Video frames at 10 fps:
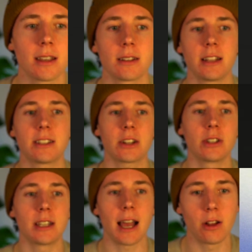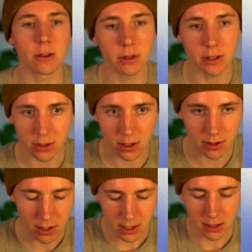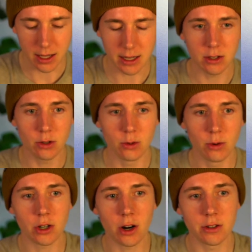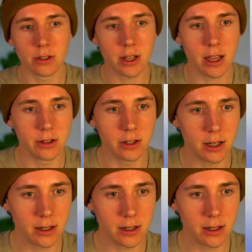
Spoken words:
Let's actually dialogue with this. So, like, you are Charles Taylor.